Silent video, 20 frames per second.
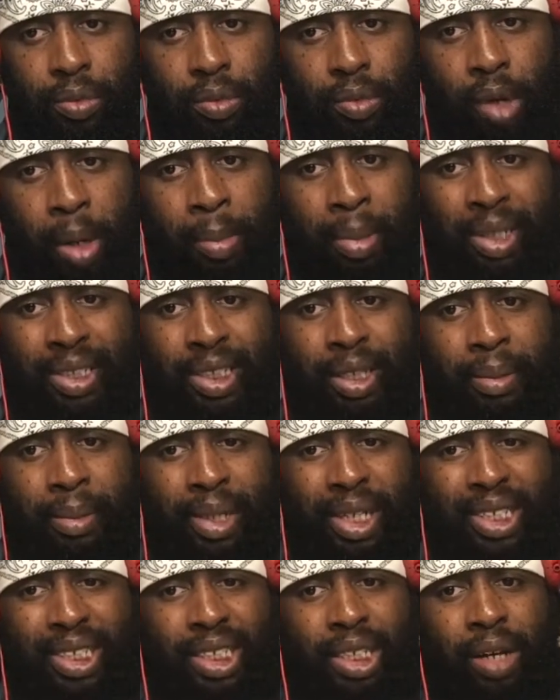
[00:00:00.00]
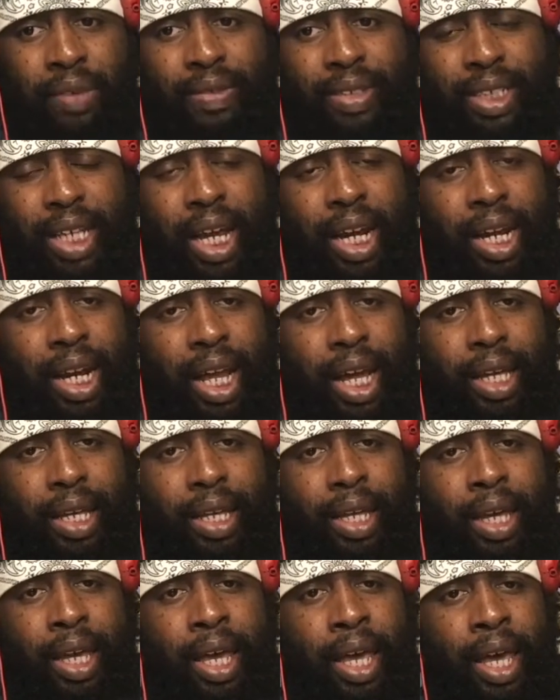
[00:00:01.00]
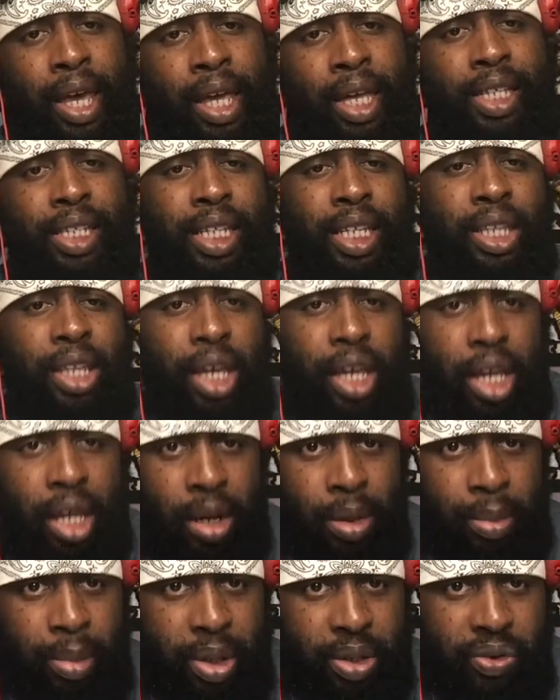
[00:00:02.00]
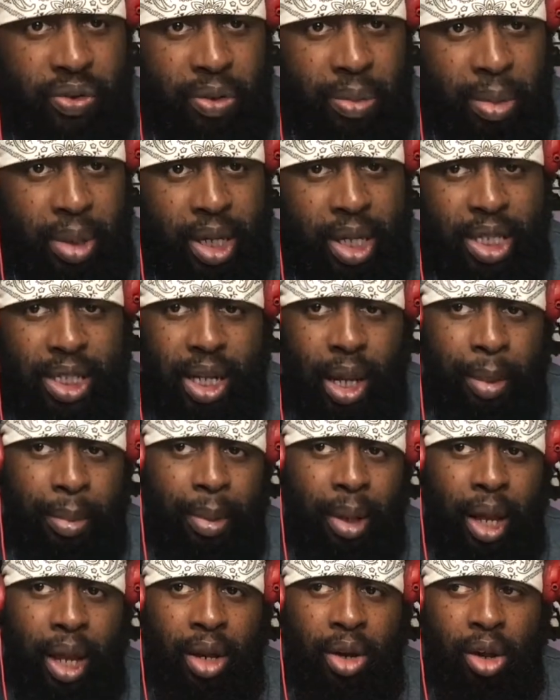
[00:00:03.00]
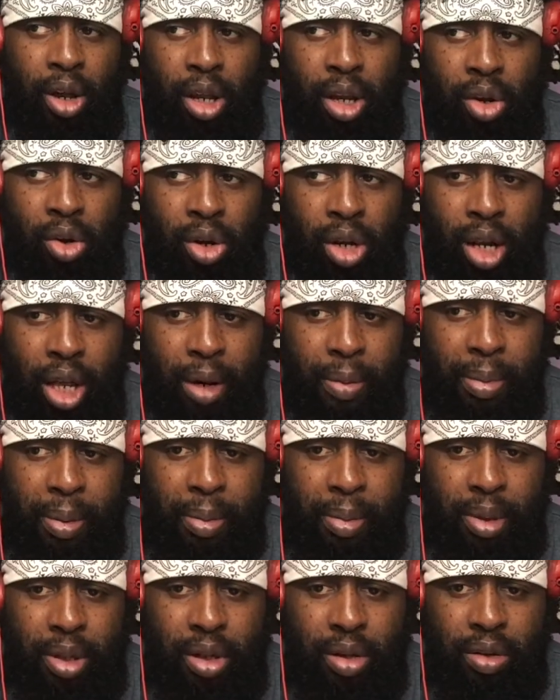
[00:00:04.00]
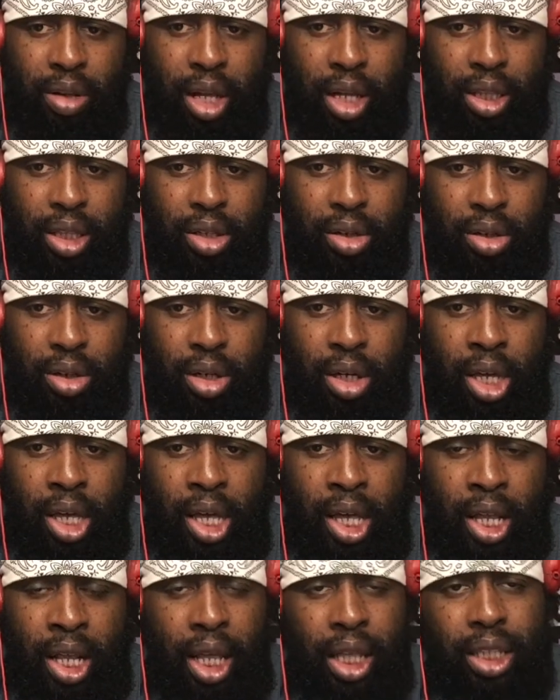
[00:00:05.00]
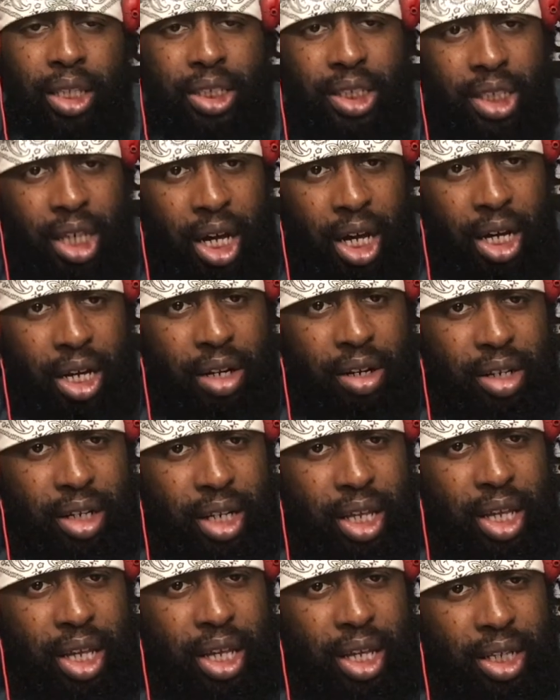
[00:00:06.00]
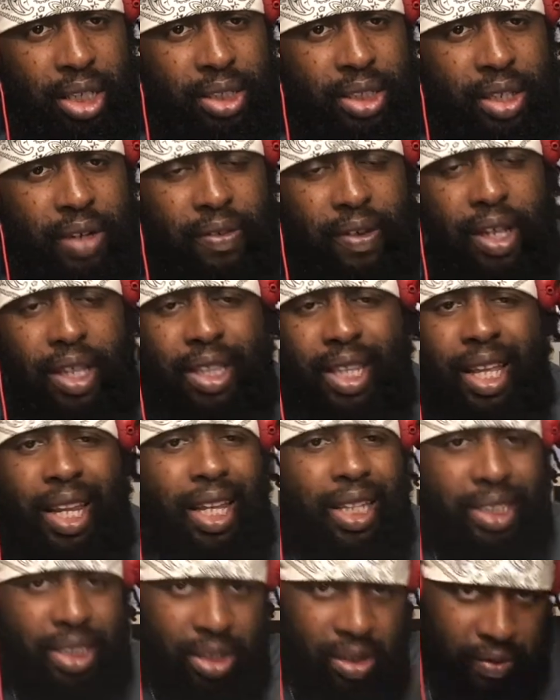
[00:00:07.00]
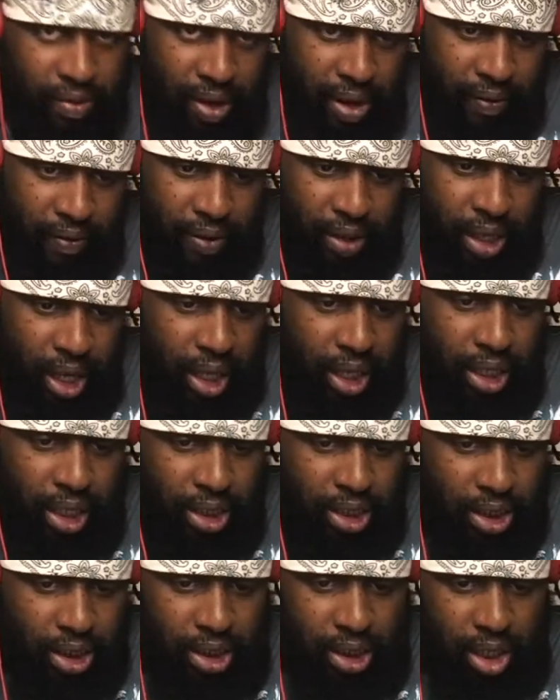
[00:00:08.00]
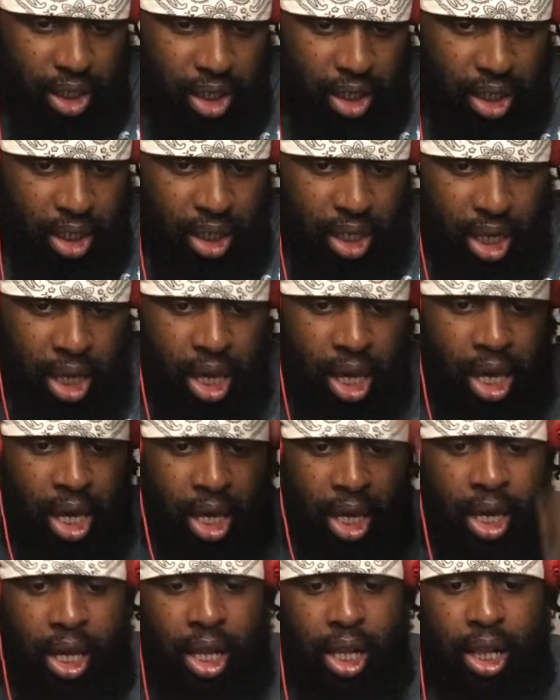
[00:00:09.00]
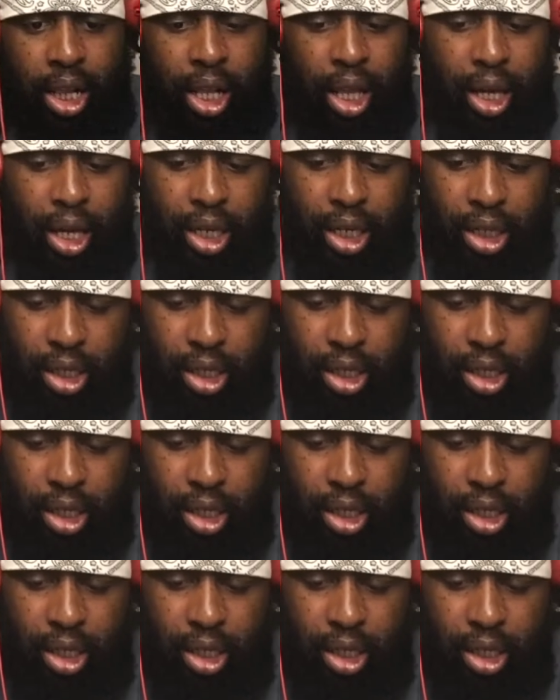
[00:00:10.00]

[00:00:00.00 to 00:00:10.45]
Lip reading: But some of his stuff is kind of like, it's either hit or miss for me, because I know a lot of people love like the Shine of the Dead and stuff like that. That stuff never like necessarily like